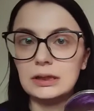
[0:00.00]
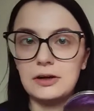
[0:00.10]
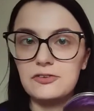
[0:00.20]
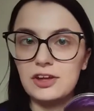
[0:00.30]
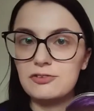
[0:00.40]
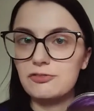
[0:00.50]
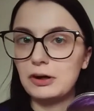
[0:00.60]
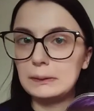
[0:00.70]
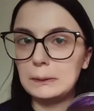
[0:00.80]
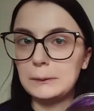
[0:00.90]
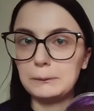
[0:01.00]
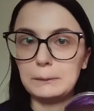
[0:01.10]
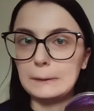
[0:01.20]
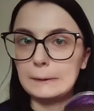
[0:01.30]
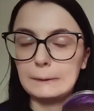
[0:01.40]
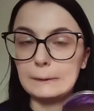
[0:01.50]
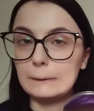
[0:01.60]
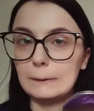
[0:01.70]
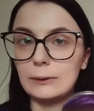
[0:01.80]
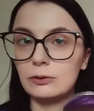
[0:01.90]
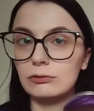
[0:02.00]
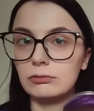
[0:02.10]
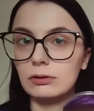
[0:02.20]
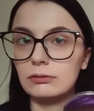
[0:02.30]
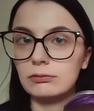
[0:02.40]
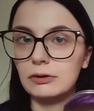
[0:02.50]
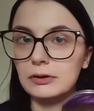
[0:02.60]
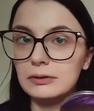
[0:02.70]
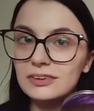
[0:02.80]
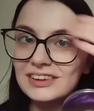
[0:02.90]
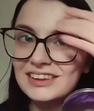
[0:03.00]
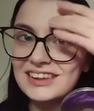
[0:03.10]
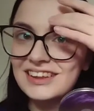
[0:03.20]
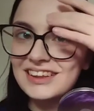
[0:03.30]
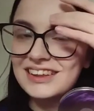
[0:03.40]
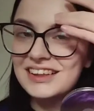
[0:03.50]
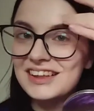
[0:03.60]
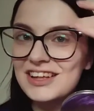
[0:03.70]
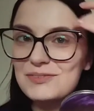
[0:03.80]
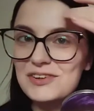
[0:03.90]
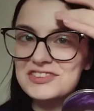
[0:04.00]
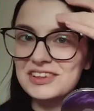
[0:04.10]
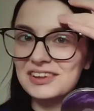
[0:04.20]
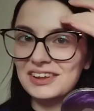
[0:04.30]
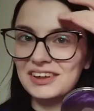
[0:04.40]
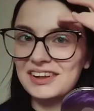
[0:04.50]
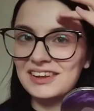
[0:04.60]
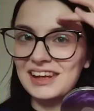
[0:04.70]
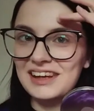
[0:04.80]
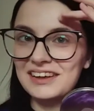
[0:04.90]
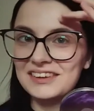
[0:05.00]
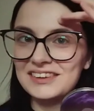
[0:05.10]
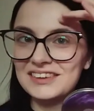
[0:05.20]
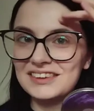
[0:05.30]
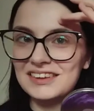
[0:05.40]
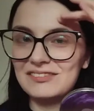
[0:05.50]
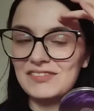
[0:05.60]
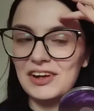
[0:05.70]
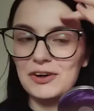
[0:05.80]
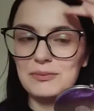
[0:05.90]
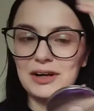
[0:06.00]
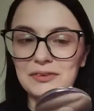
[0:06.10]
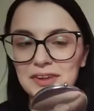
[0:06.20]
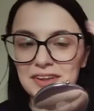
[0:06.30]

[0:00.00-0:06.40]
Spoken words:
I say fine lines, but they're kind of like not very fine. Especially not like here on the eyebrow.